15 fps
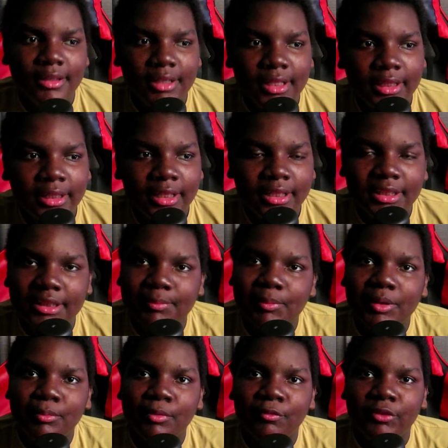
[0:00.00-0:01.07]
And then they
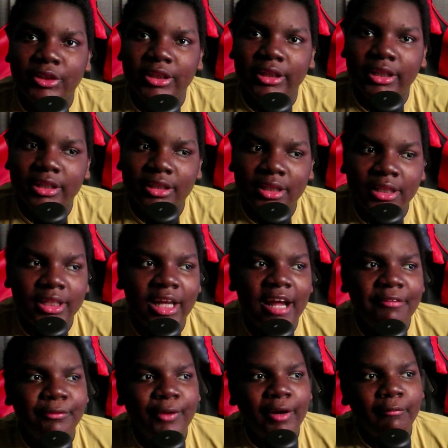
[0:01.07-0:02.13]
suspended me for 10 days. And then
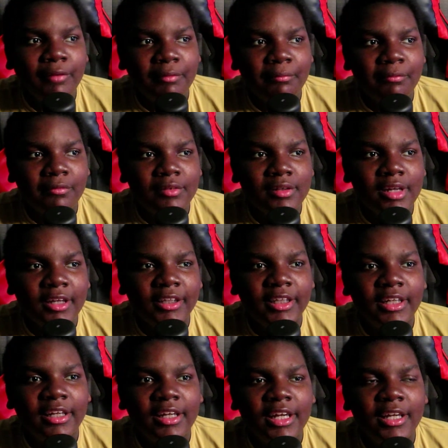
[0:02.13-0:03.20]
after I went and
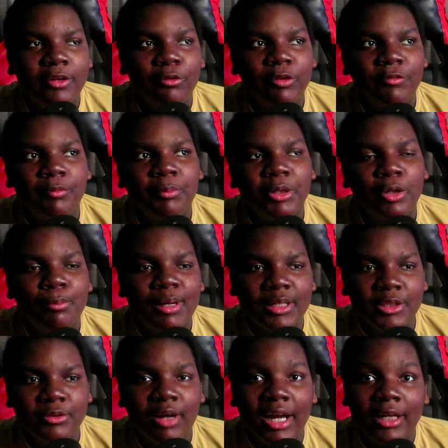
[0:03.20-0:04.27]
then in order for me to go back to
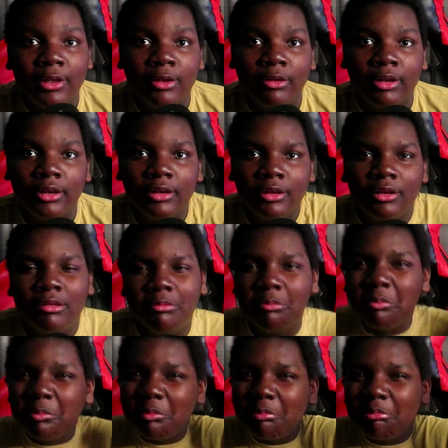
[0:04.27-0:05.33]
school, I had to go to
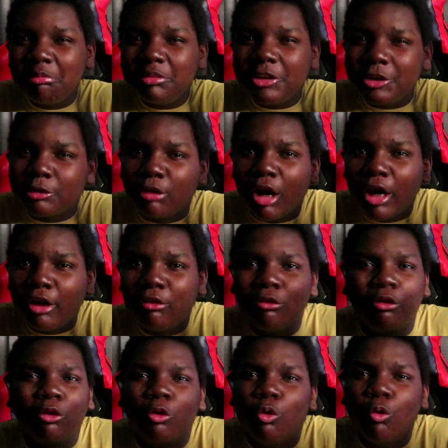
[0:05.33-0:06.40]
trial
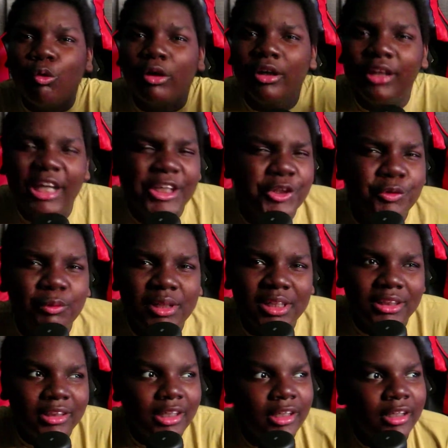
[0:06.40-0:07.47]
or court, as you want to
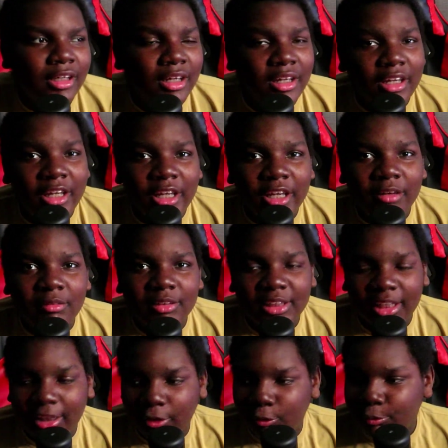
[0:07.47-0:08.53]
say. It
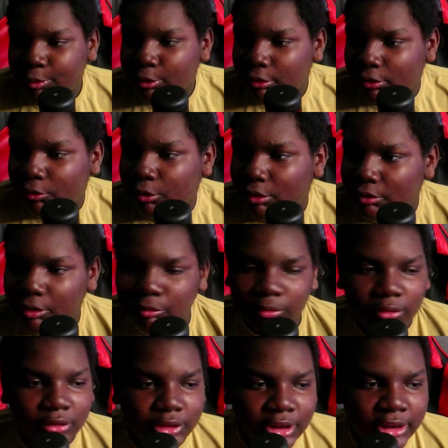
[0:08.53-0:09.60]
wasn't like a real court with a
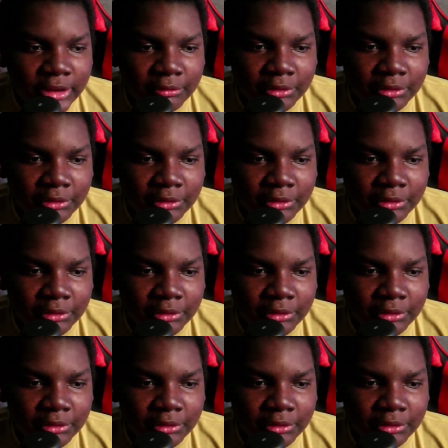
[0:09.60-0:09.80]
real judge.